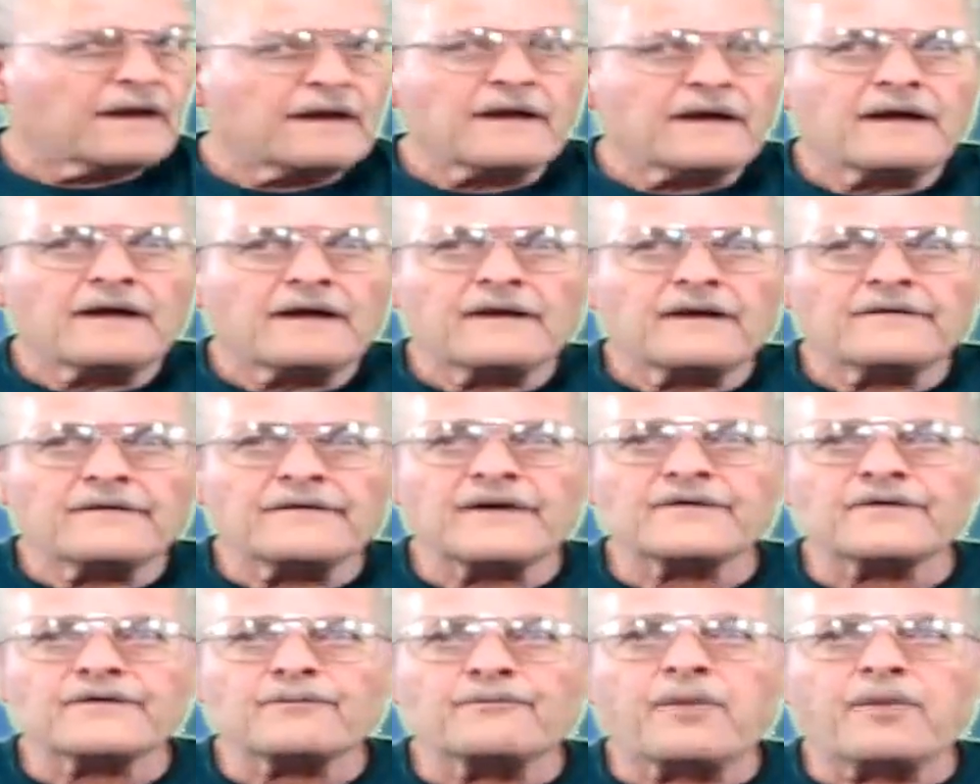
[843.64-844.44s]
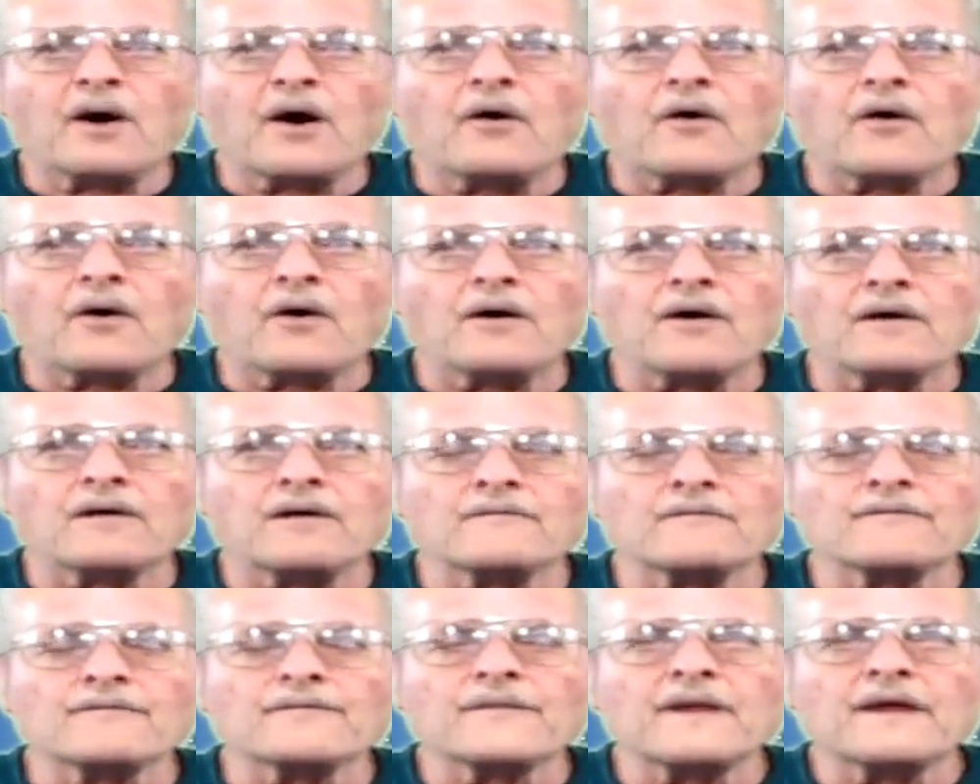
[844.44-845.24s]
this pole
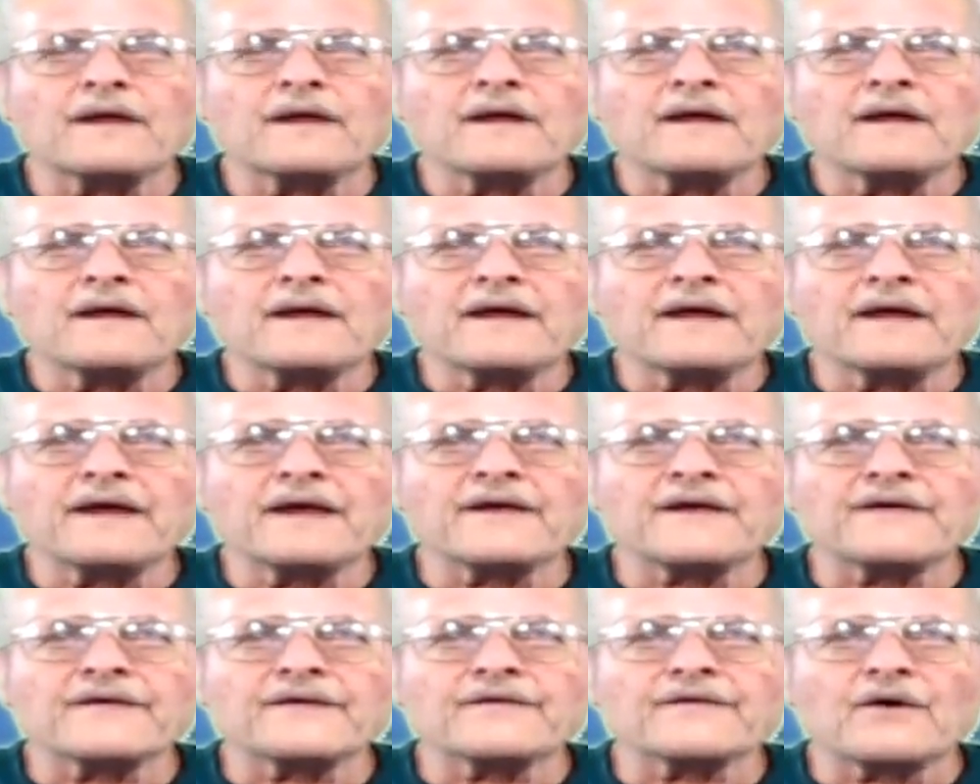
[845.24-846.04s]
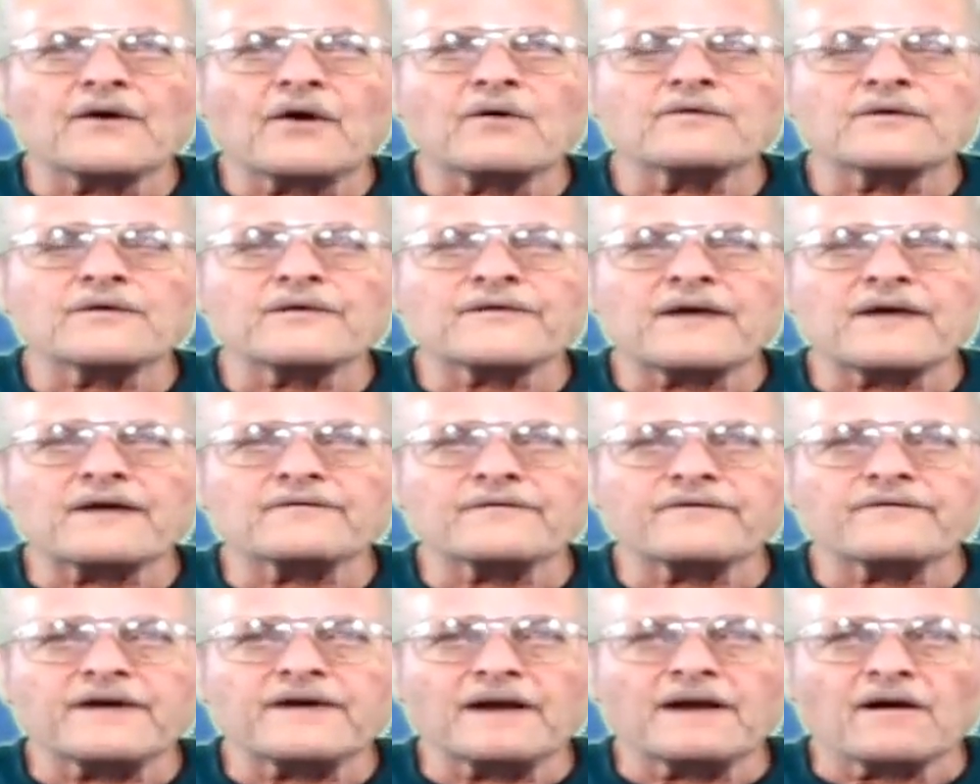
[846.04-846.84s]
is over 7
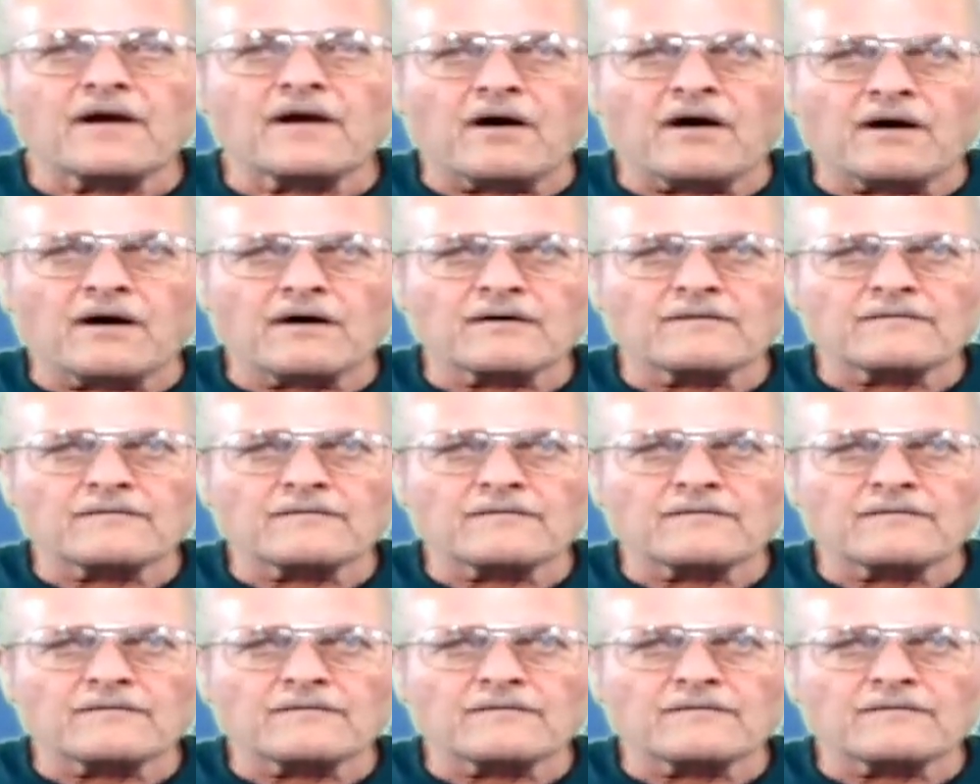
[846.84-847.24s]
feet long.